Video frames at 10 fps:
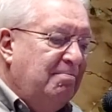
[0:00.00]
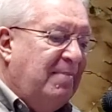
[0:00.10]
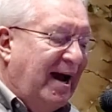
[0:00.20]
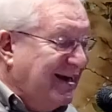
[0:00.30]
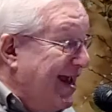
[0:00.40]

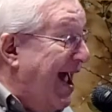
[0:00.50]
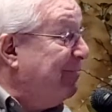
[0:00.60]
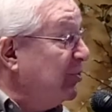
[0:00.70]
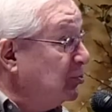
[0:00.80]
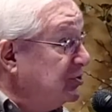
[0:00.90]
by
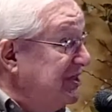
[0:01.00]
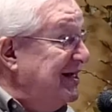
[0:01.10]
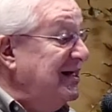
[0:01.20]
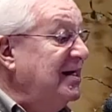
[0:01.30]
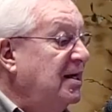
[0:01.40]
capital
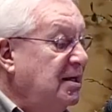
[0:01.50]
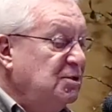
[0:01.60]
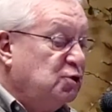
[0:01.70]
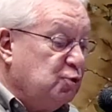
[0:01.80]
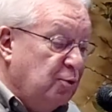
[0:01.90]
T
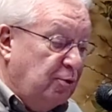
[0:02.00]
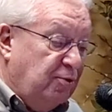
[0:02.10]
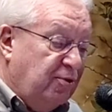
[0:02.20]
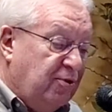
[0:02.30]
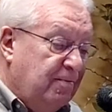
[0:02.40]

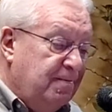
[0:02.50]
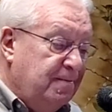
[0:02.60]
truth.